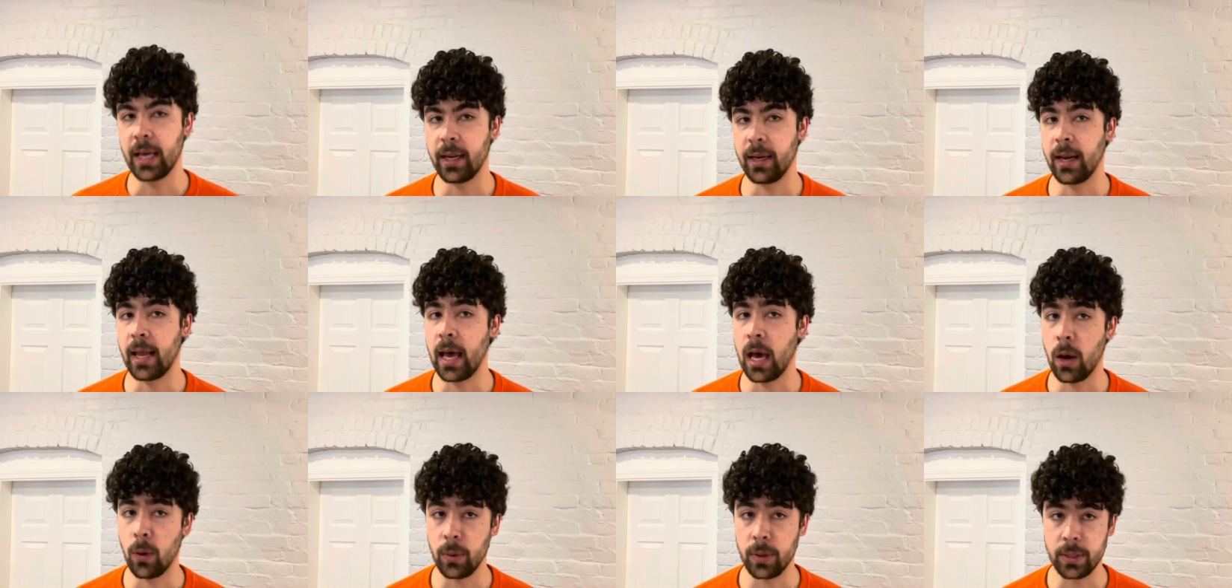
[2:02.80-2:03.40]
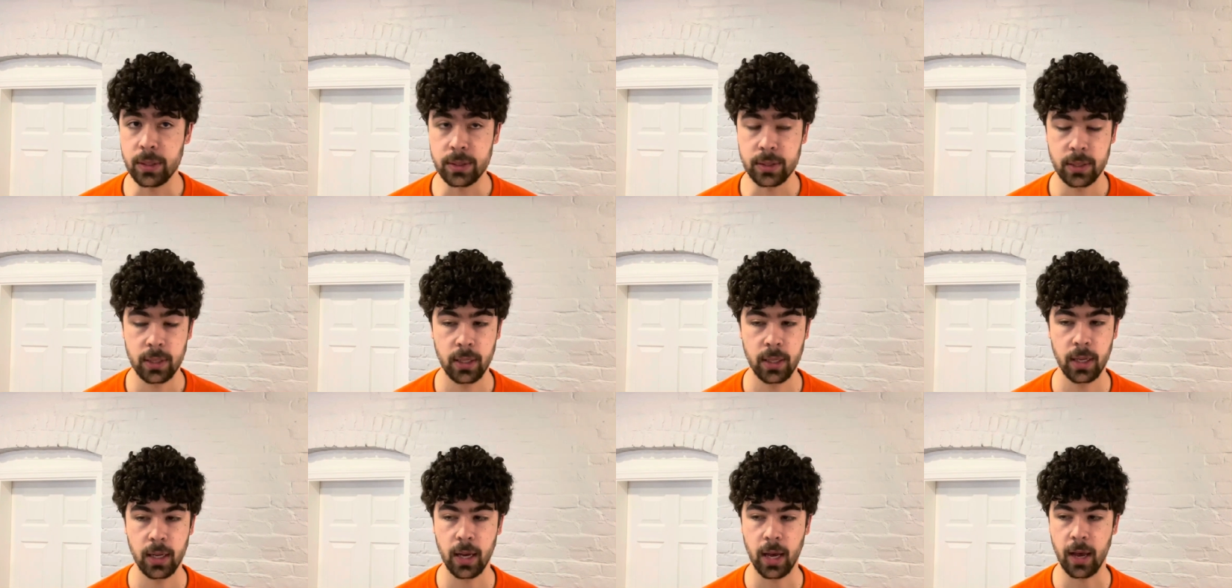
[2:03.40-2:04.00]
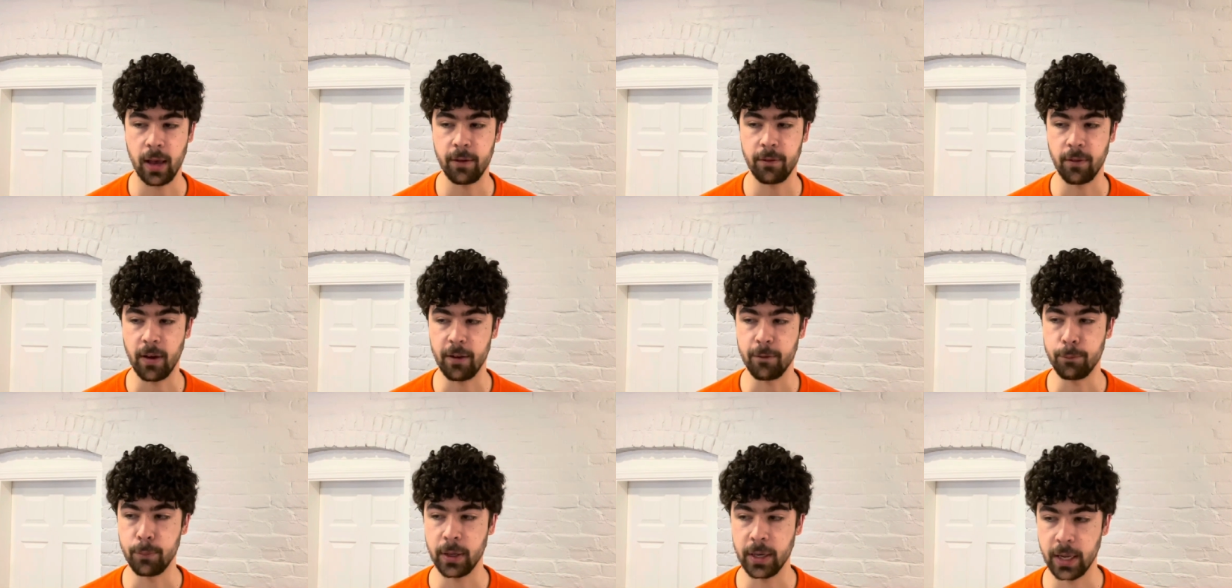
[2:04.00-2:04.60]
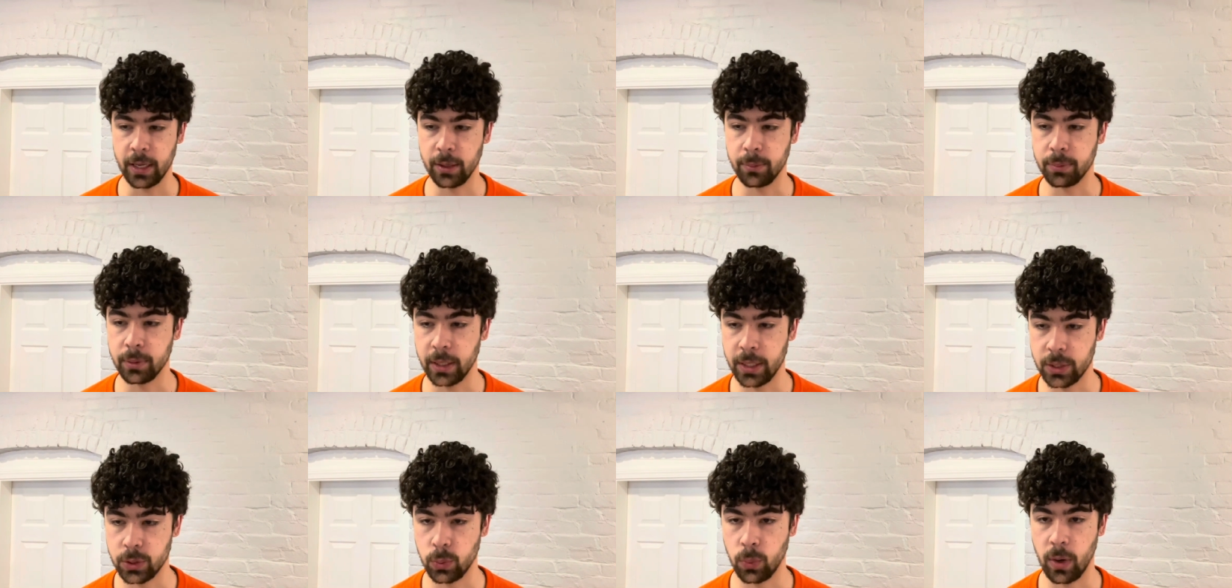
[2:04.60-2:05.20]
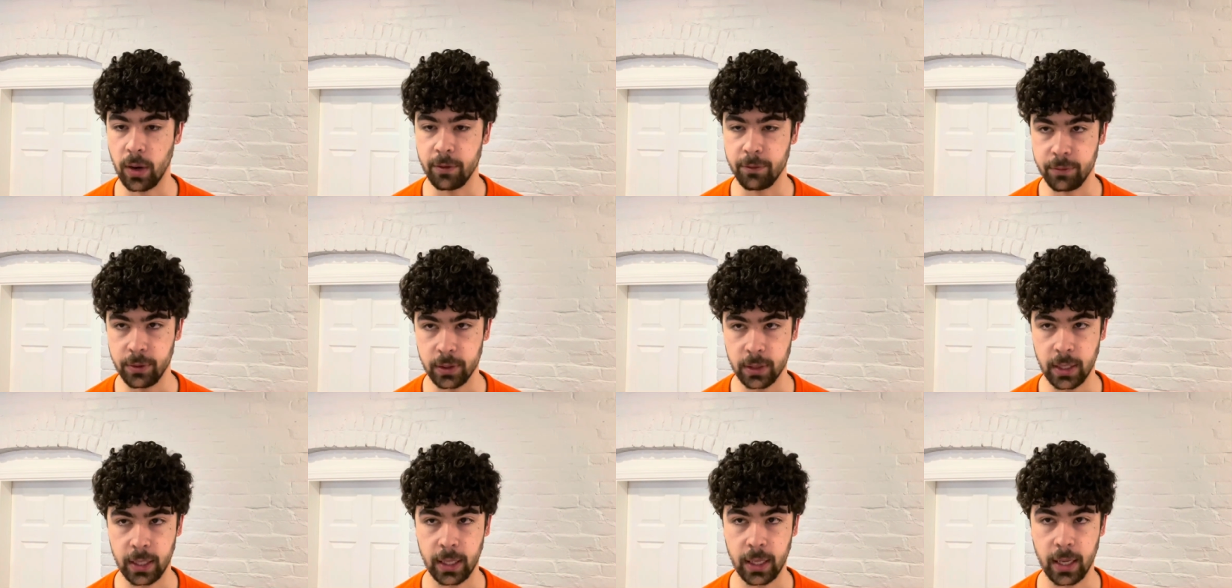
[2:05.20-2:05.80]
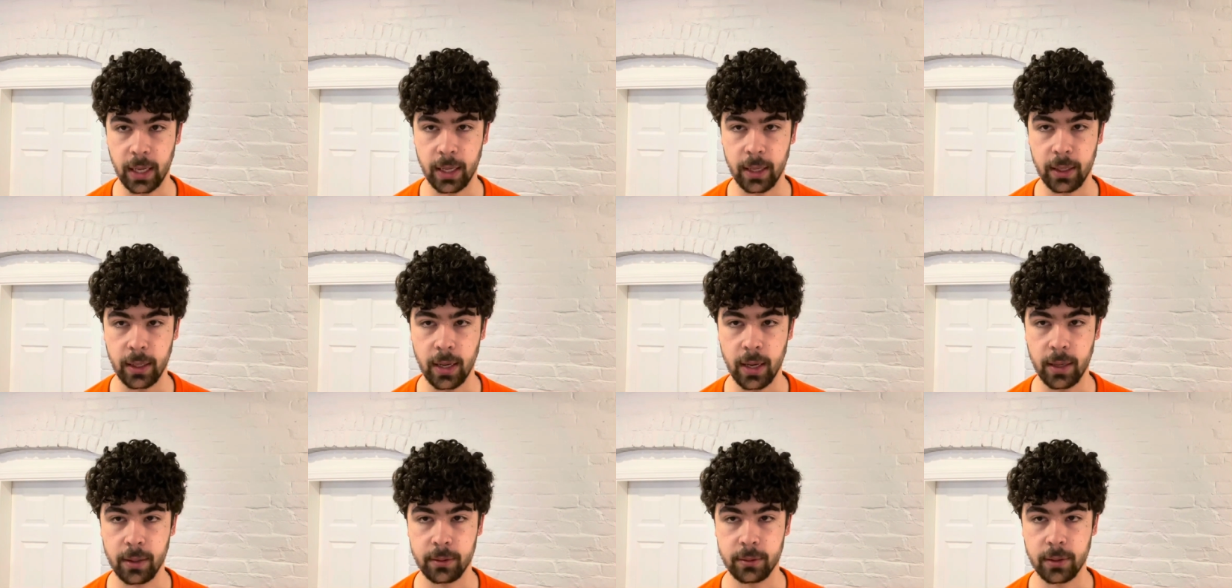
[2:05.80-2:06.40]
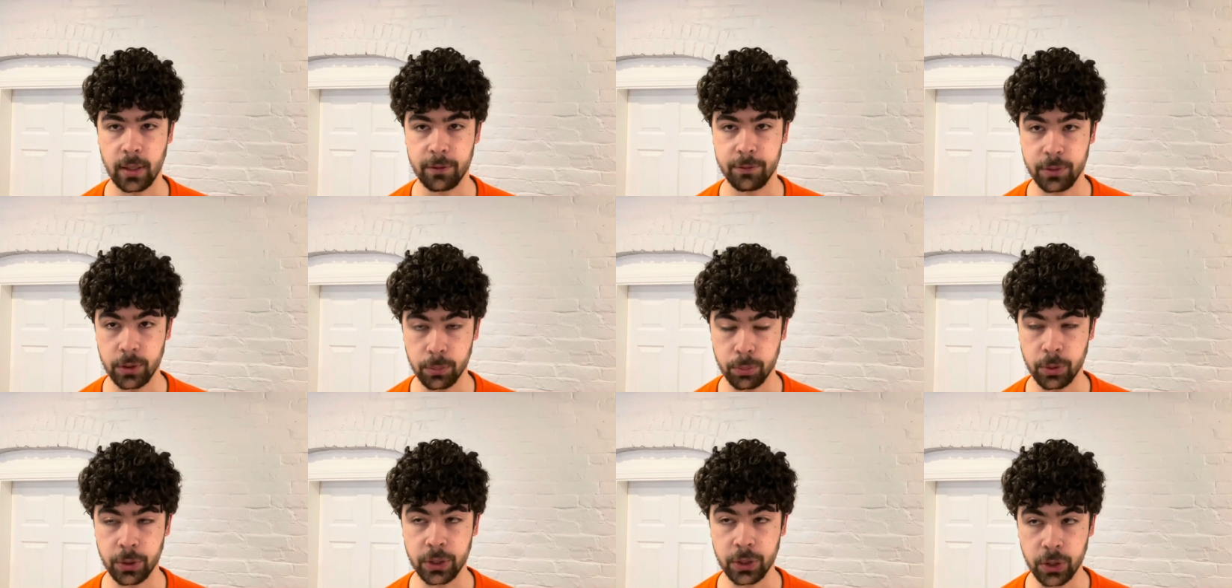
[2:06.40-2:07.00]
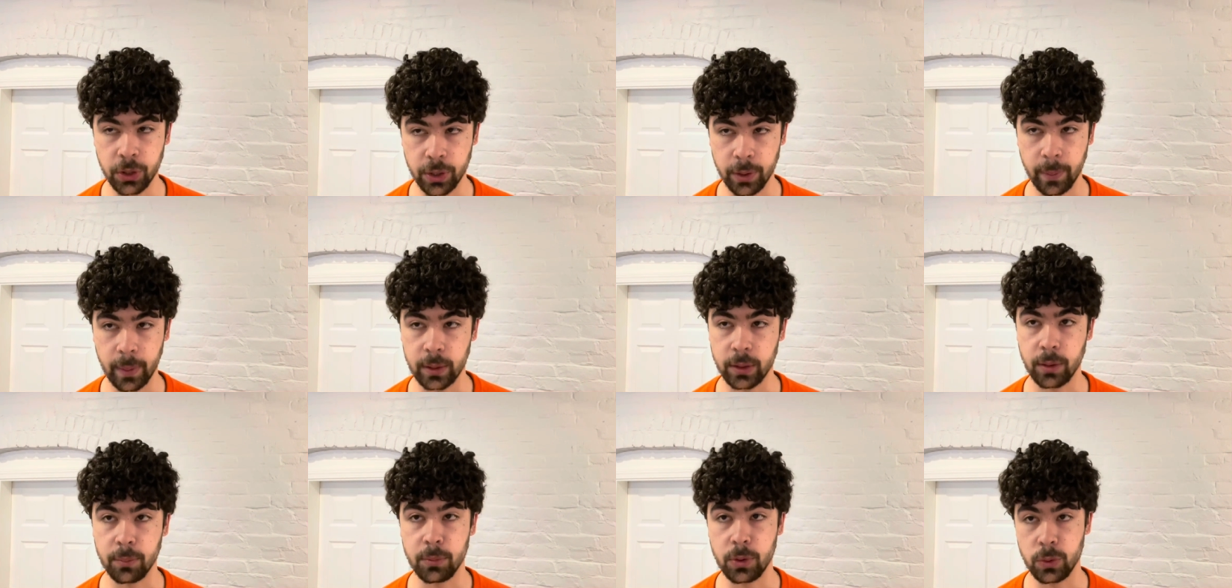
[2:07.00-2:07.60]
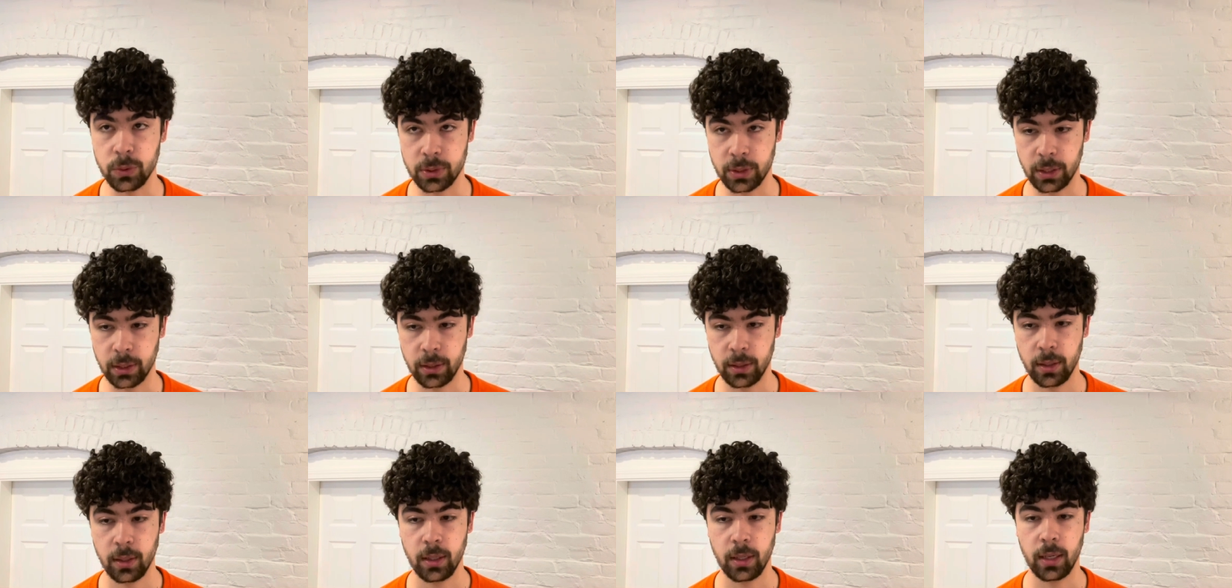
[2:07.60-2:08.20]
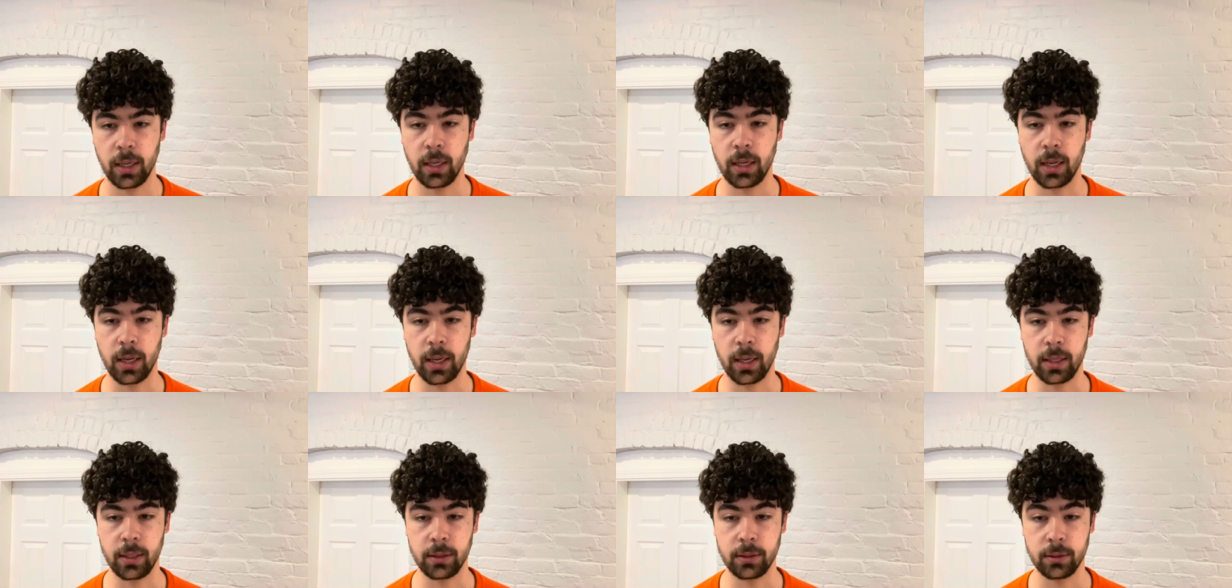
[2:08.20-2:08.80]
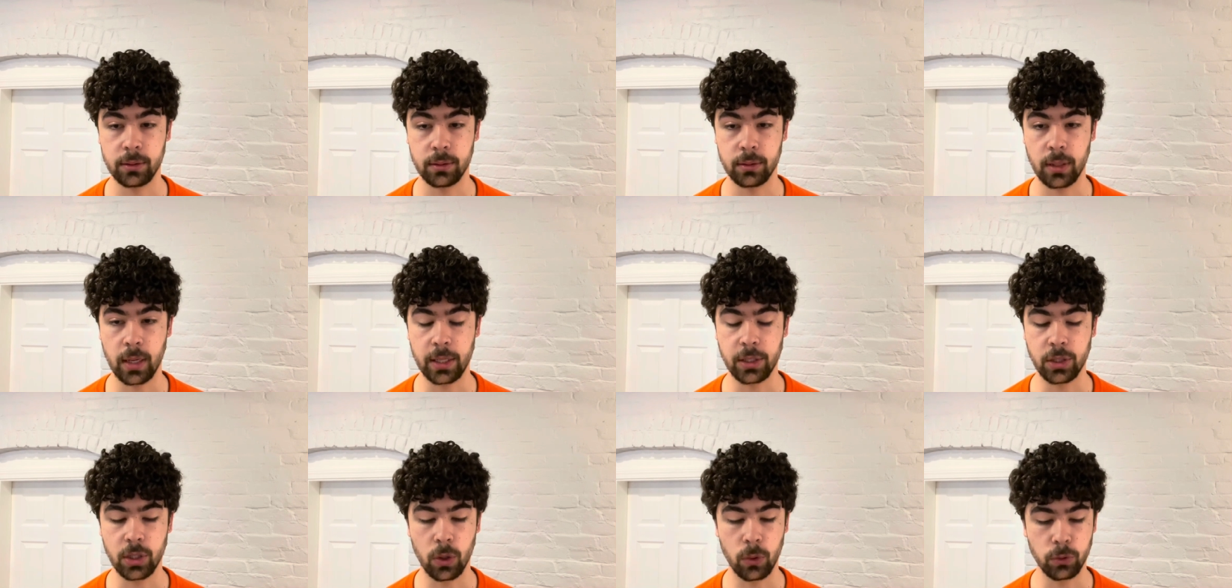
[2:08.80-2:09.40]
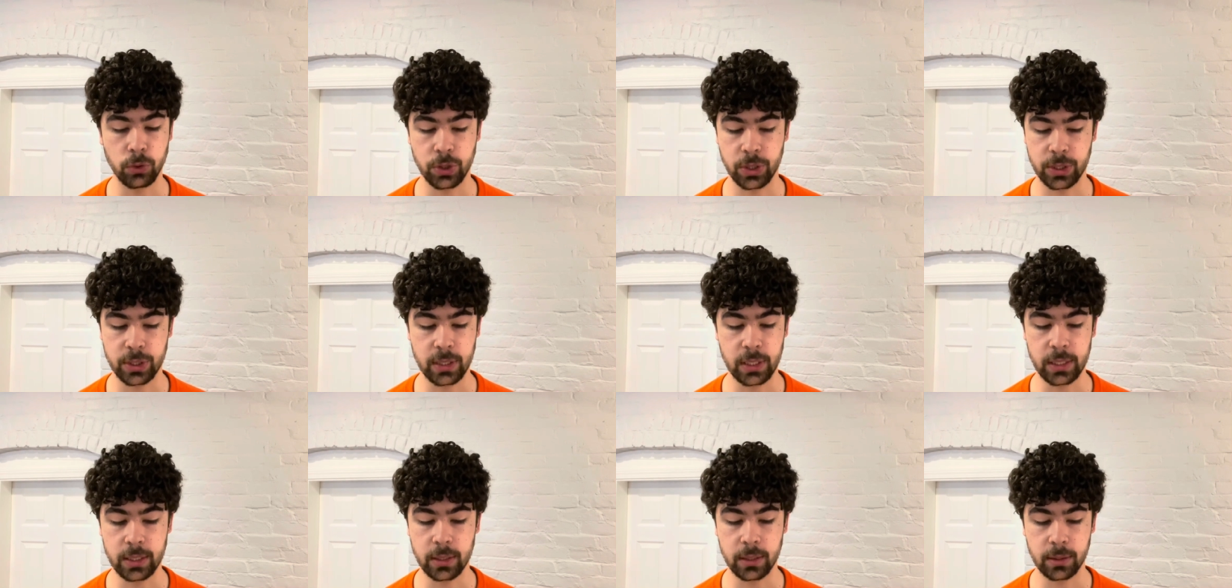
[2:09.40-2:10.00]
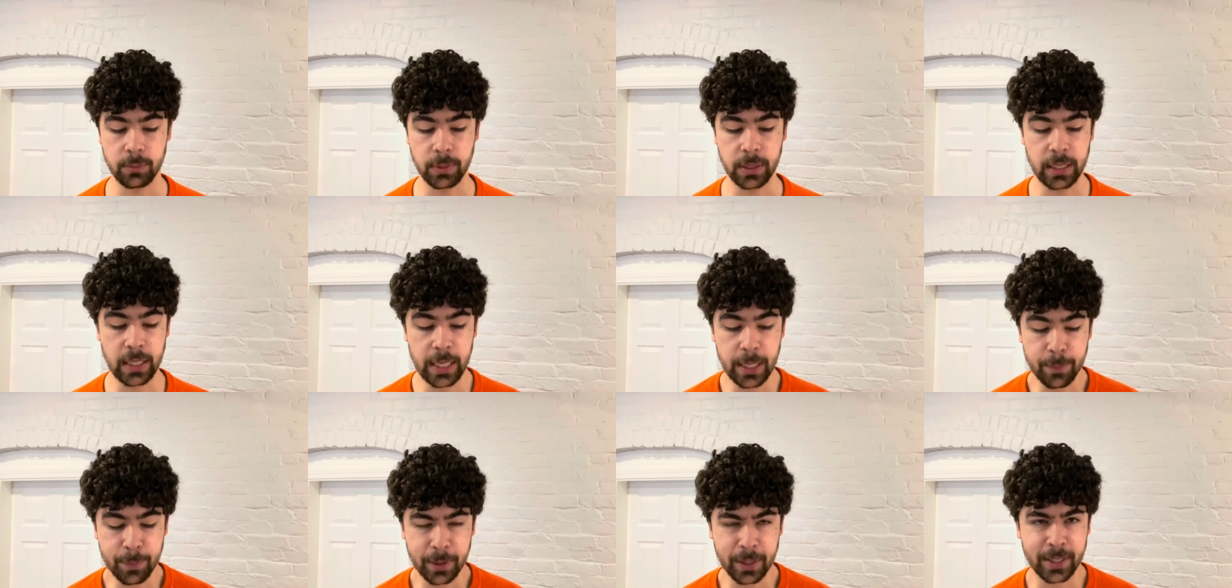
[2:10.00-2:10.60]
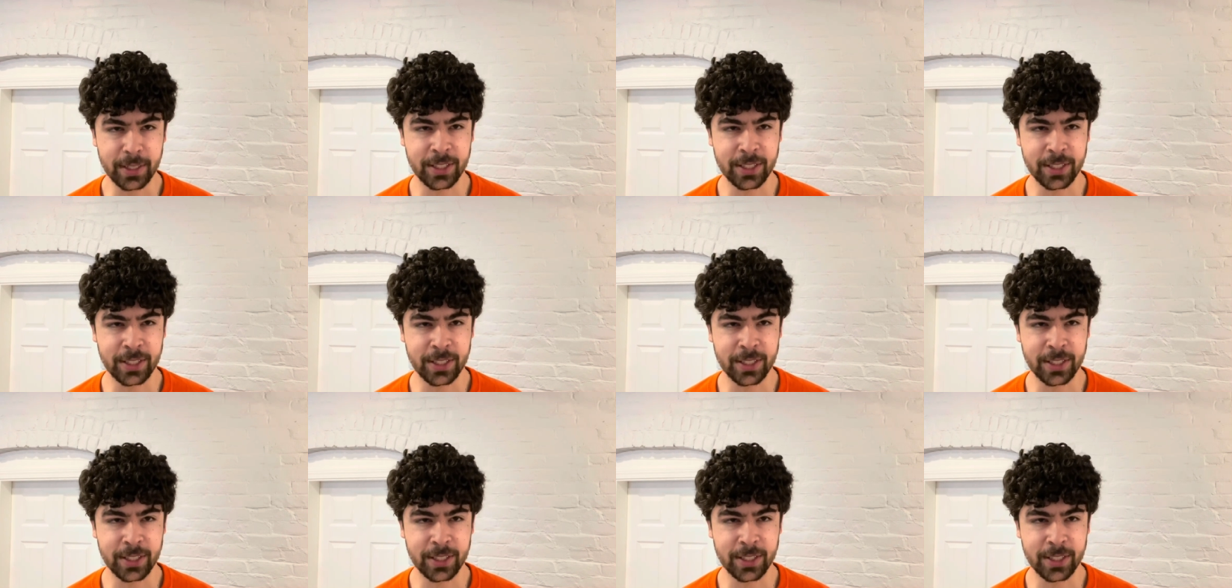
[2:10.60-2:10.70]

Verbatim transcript: now is I, I've been at a place where I feel like I, I, I feel pretty good about the music and I, I don't just need to keeping it to